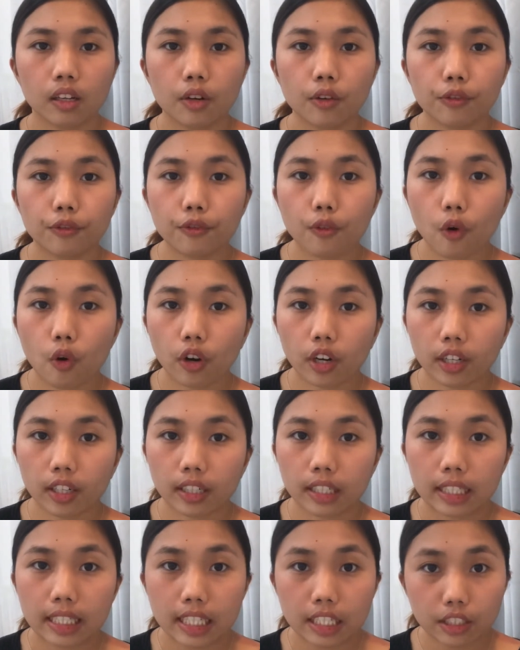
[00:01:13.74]

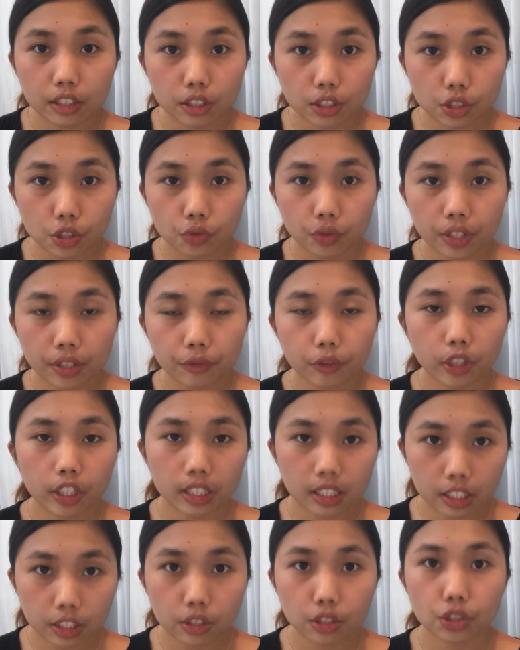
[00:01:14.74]
for an
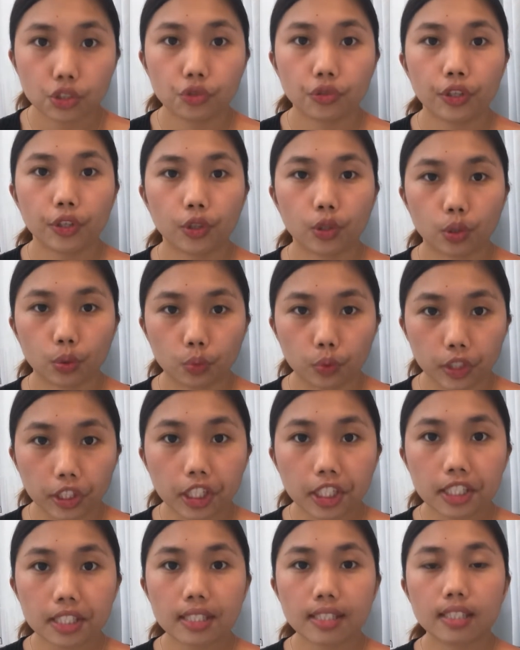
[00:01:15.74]
industry or
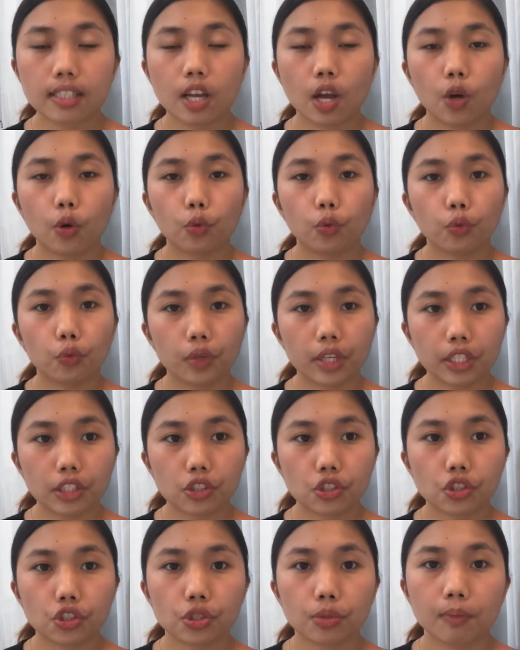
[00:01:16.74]
works
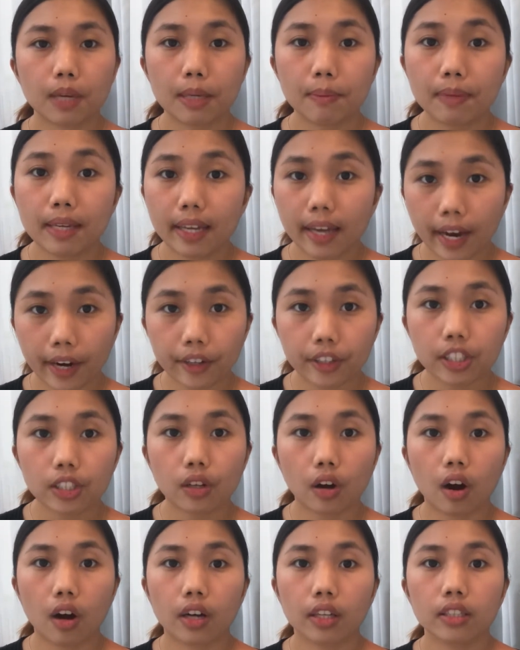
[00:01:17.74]
which may be carried
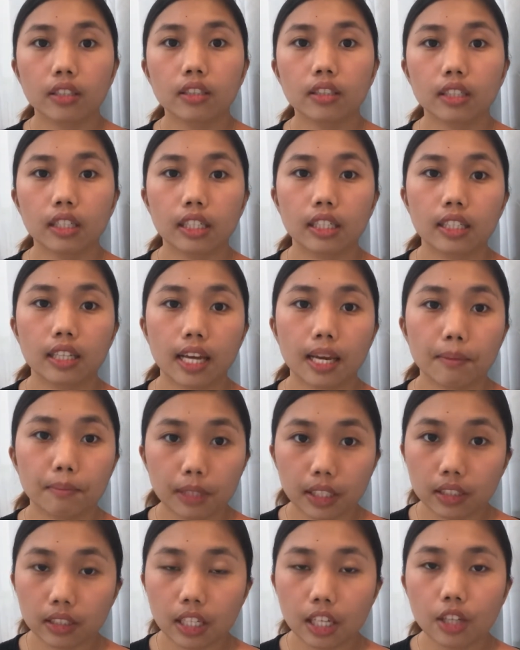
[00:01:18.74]
on in a
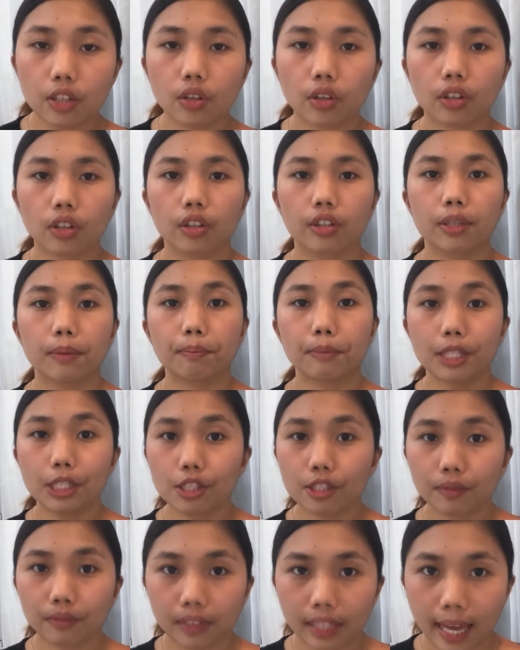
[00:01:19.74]
building or on a piece
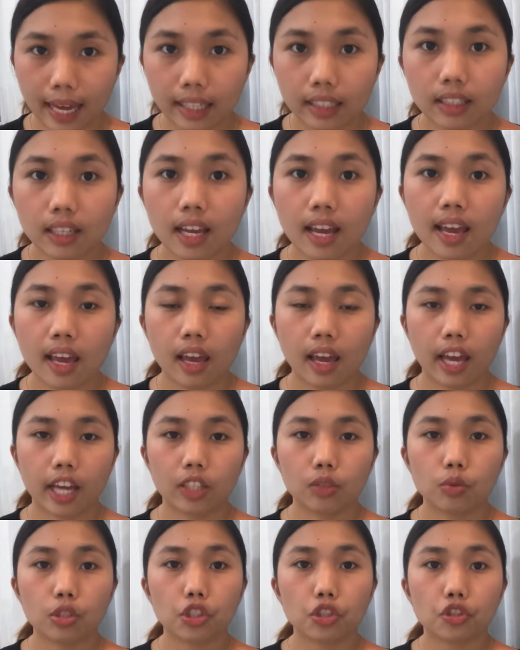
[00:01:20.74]
of land and
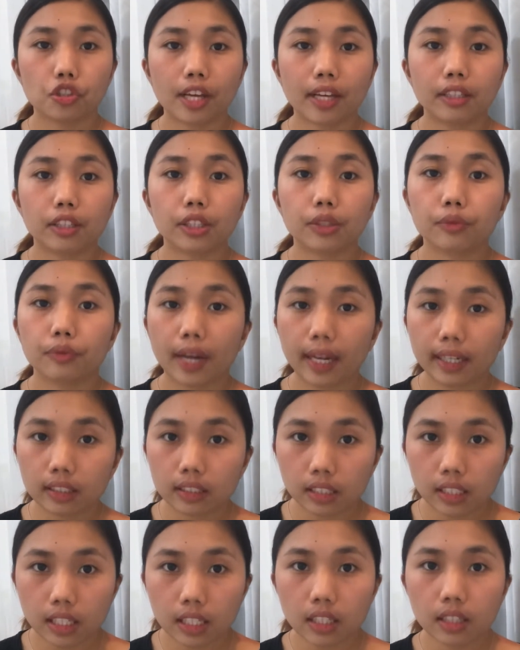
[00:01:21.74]
which tend
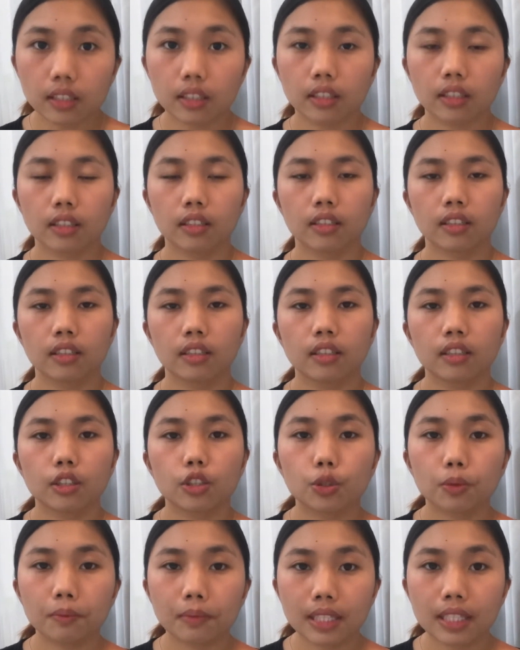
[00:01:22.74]
directly
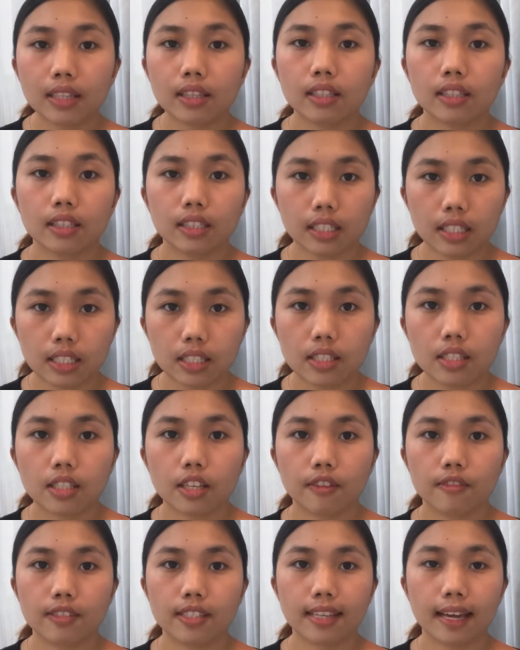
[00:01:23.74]
to meet the needs
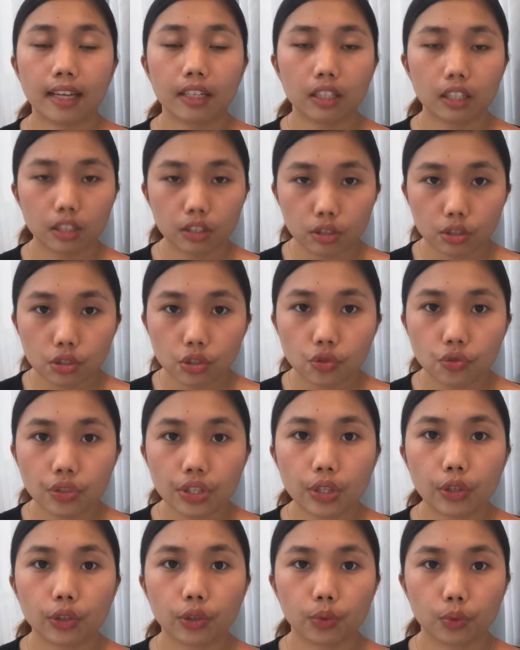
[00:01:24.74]
of said
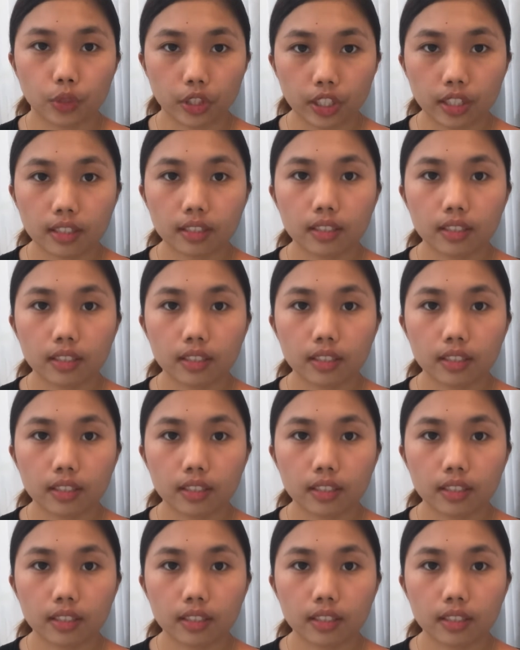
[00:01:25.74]
industry or work.